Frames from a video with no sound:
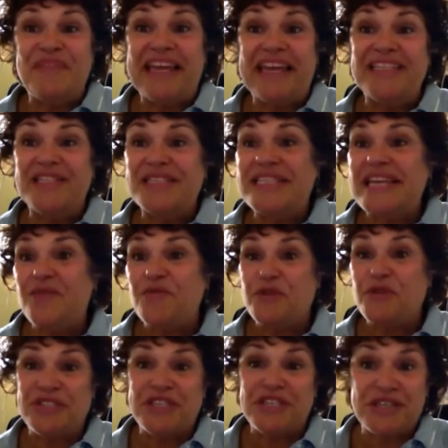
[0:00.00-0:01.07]
into San
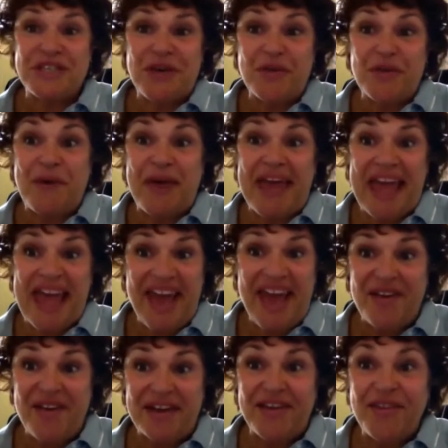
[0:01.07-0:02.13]
Francisco, the Bay
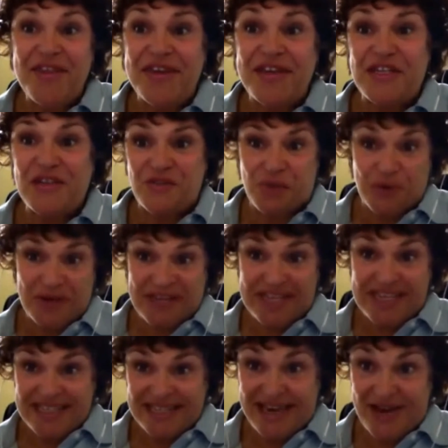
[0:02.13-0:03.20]
Area, 34
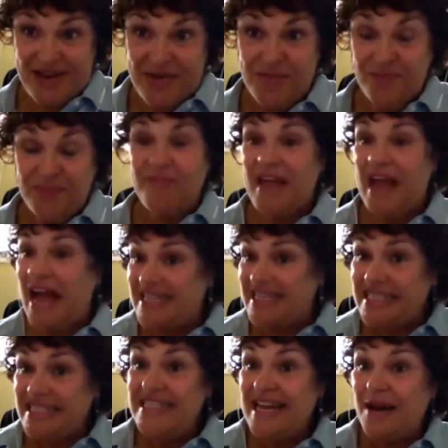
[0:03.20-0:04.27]
years ago, I
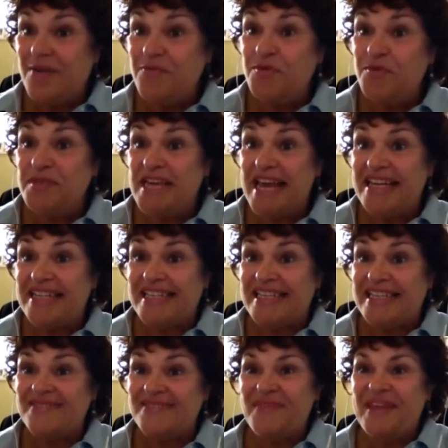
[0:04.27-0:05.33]
didn't come from
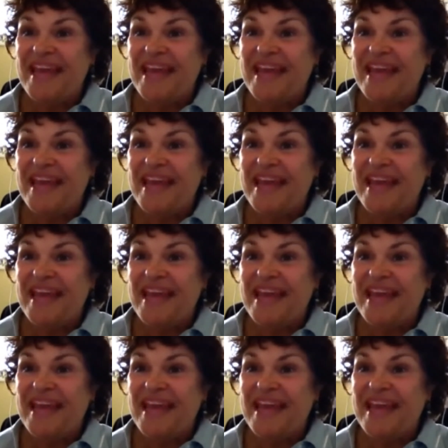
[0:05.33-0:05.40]
Texas.